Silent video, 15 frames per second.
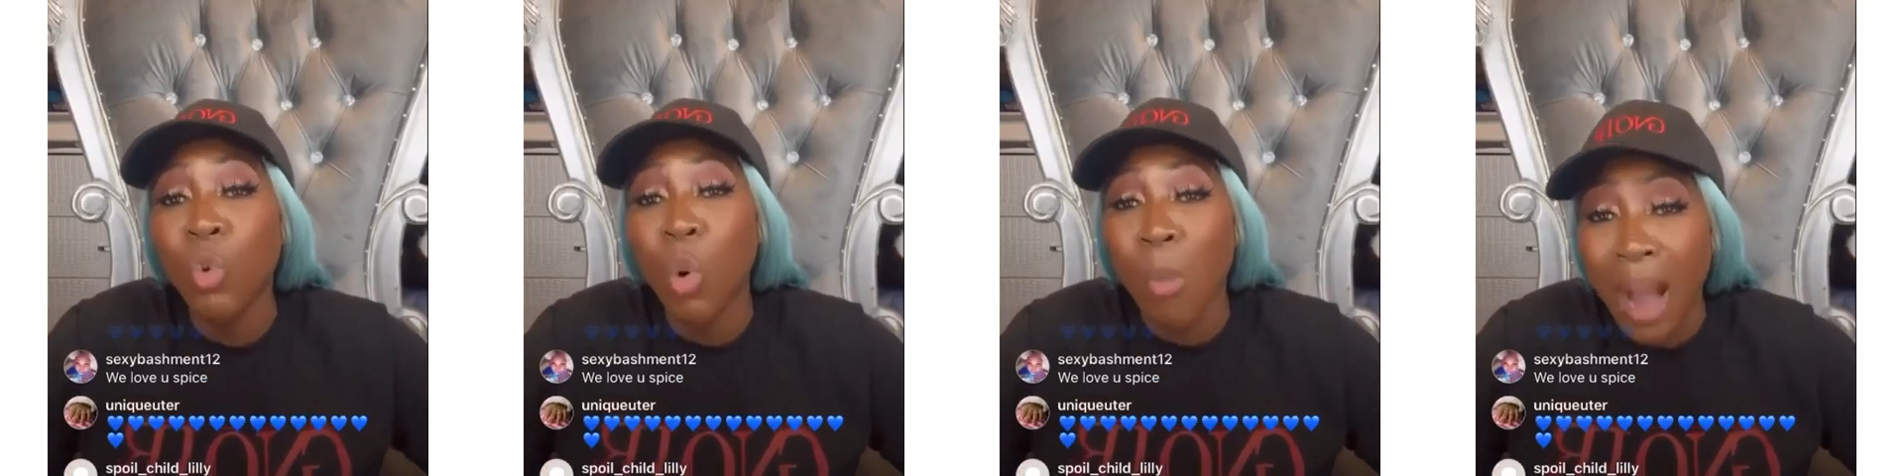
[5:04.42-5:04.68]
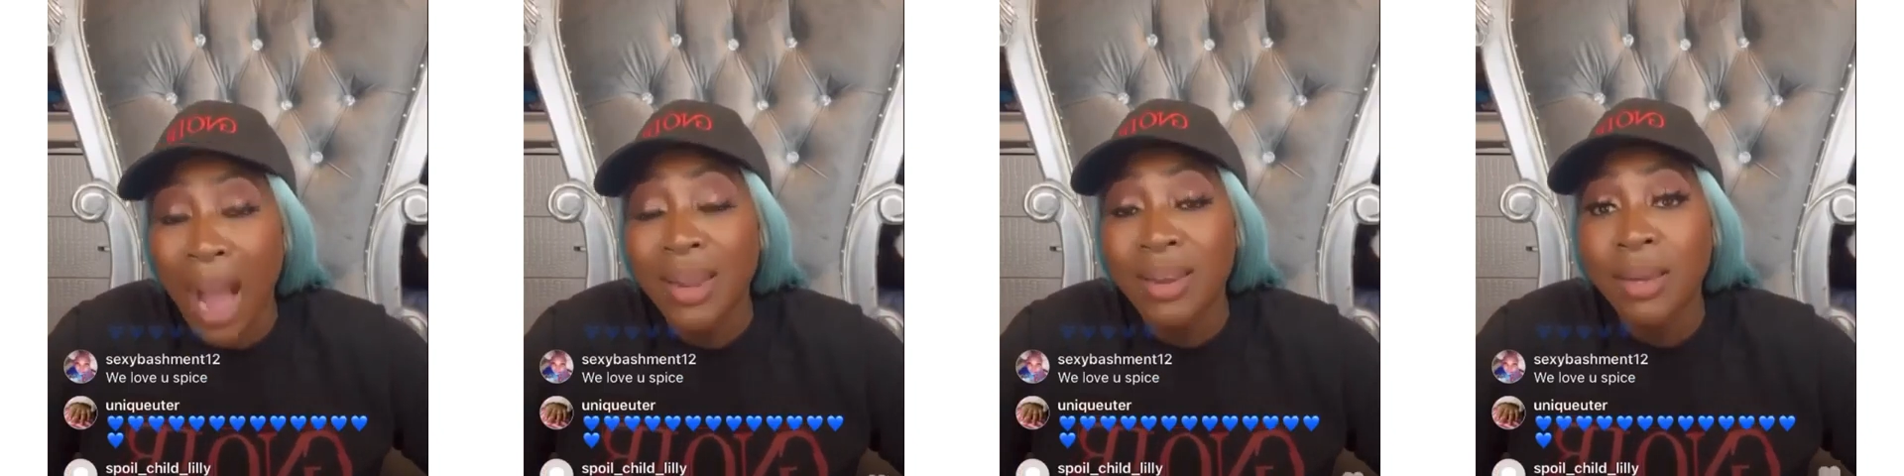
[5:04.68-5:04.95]
of that
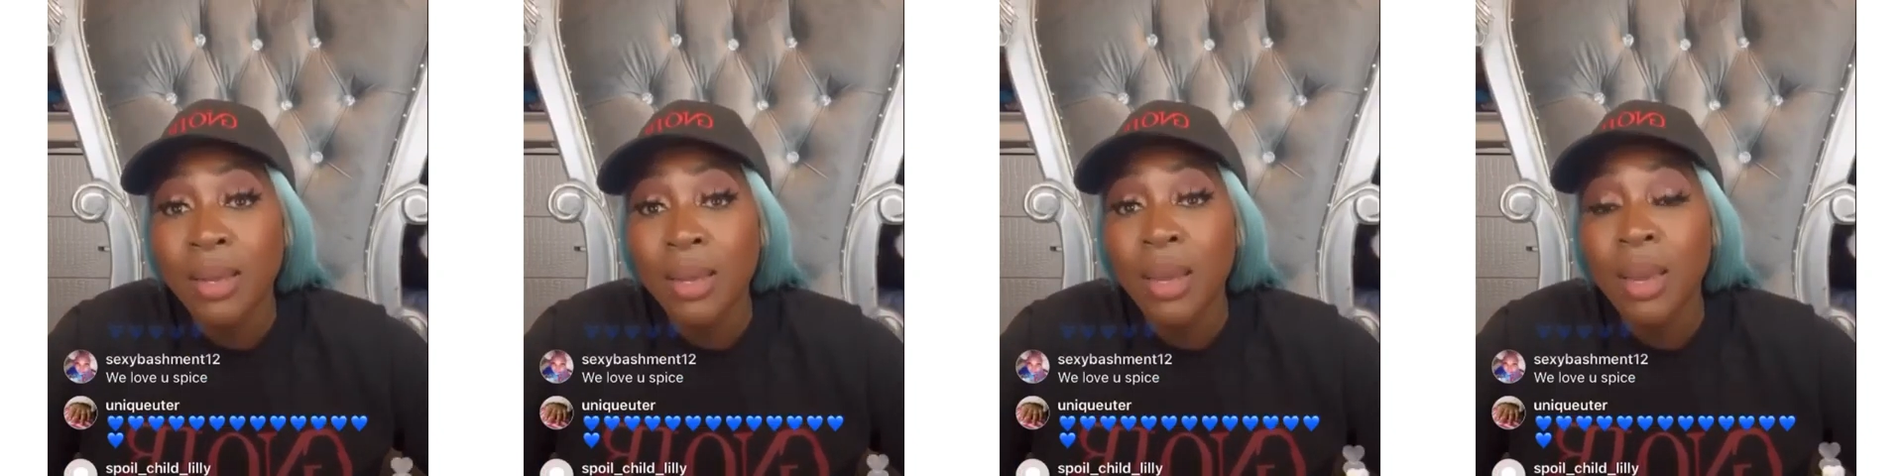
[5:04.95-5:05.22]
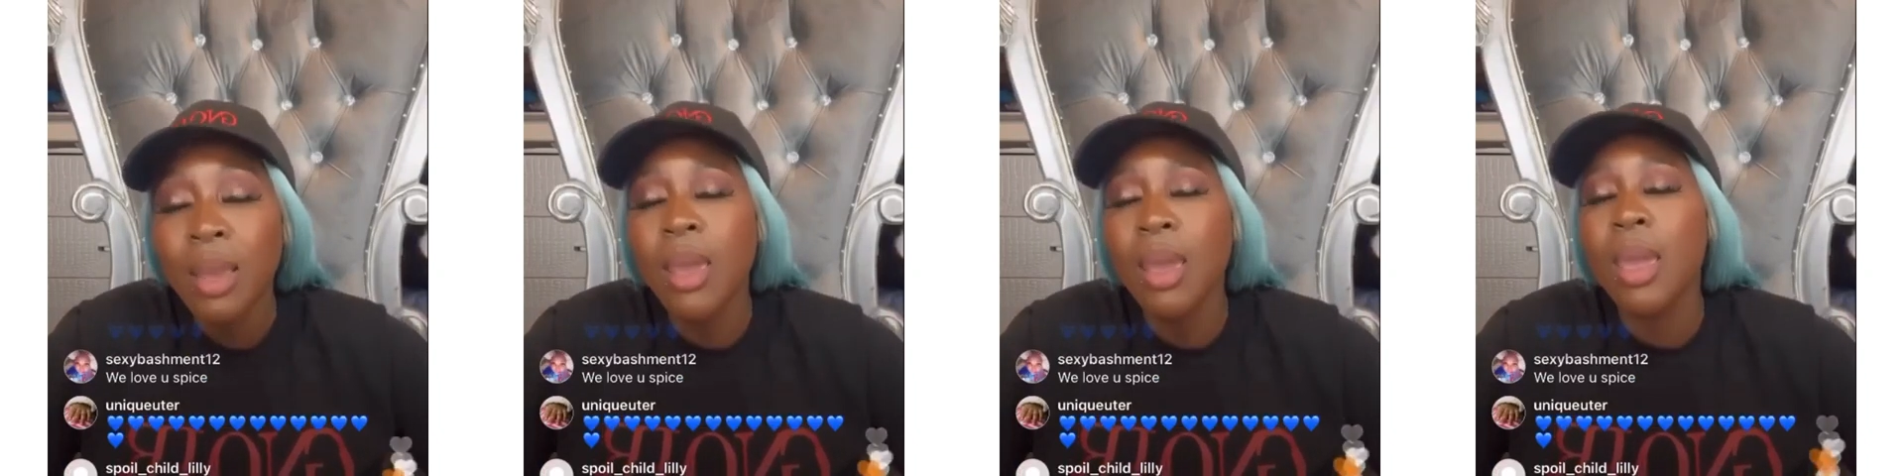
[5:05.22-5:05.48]
woman.
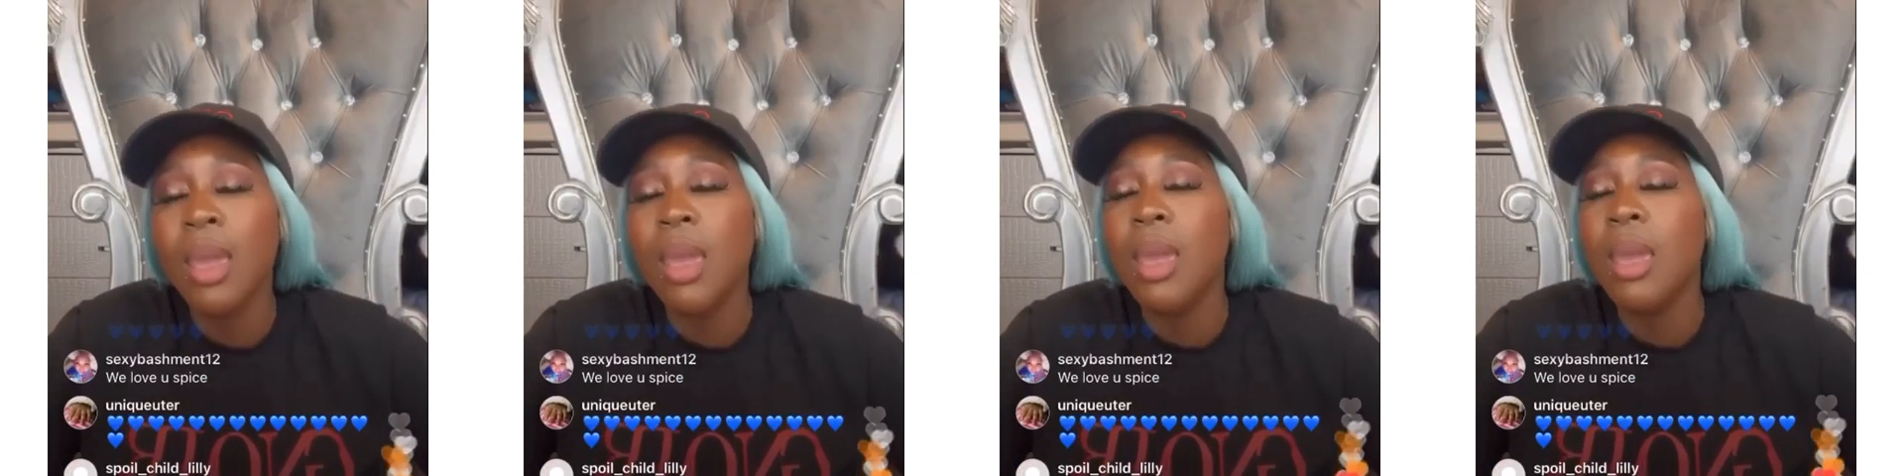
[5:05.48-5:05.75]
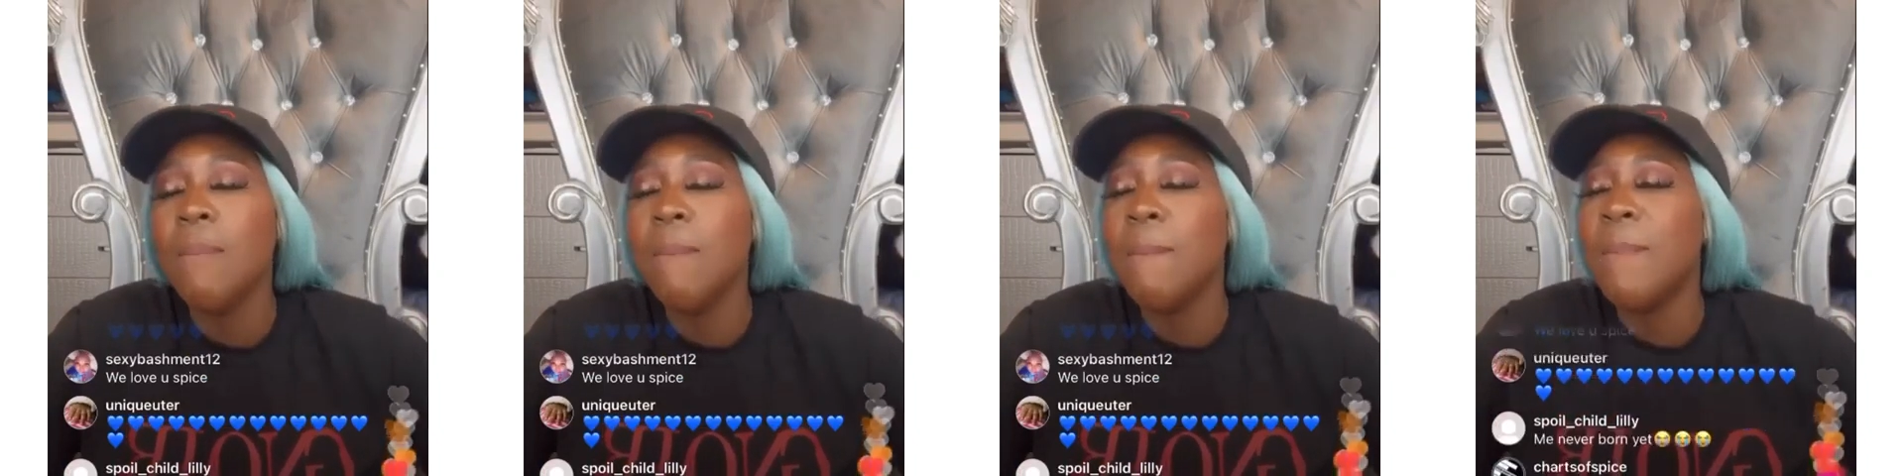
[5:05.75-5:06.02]

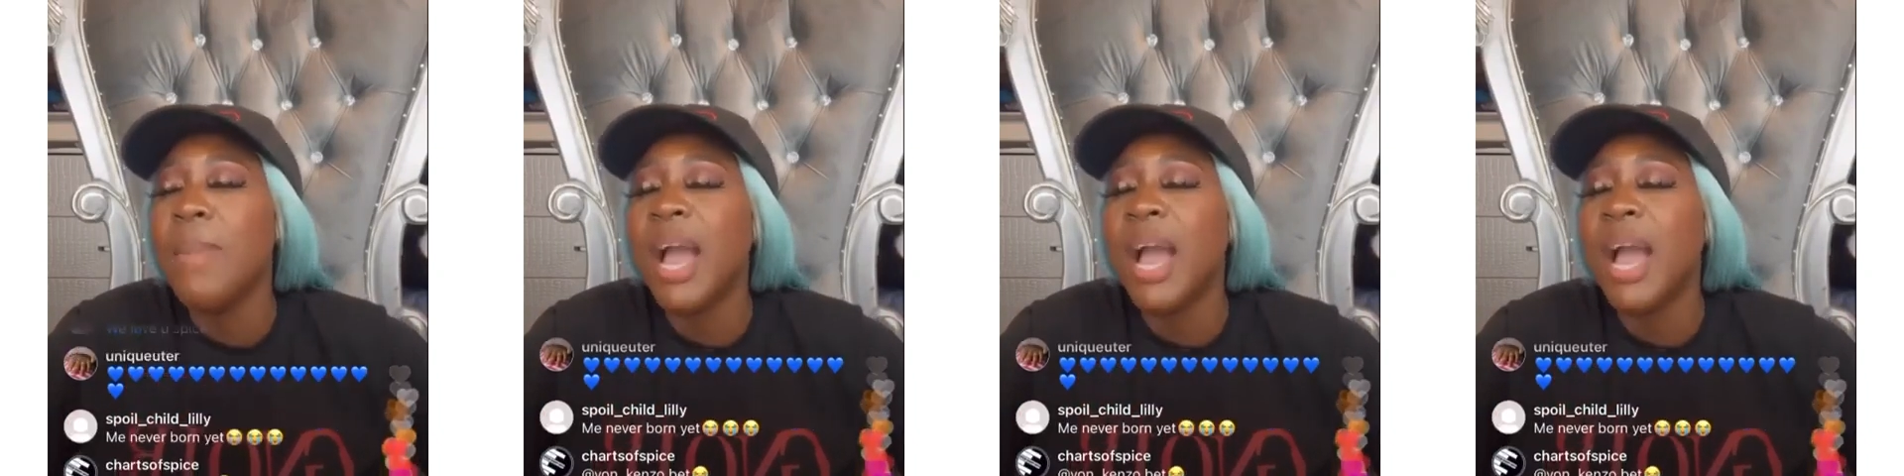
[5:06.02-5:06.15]
Hey,